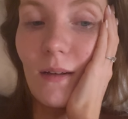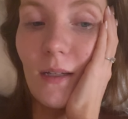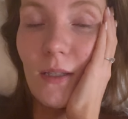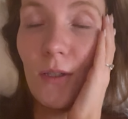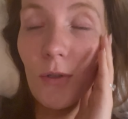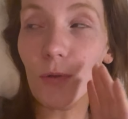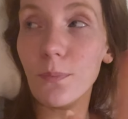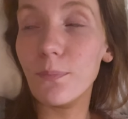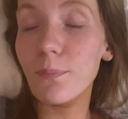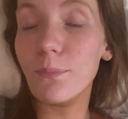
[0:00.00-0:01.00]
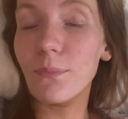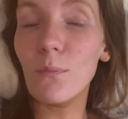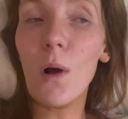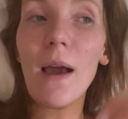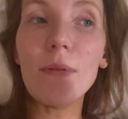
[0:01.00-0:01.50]
So
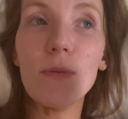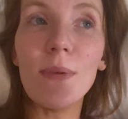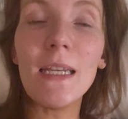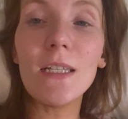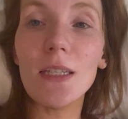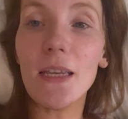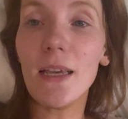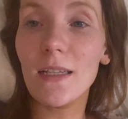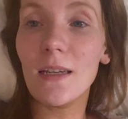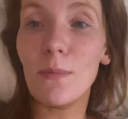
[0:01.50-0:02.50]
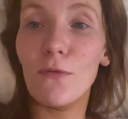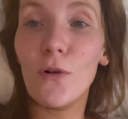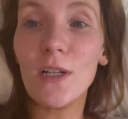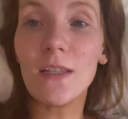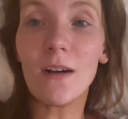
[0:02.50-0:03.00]
what I was meaning to say yesterday
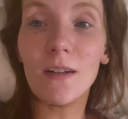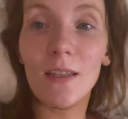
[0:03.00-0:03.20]
before I started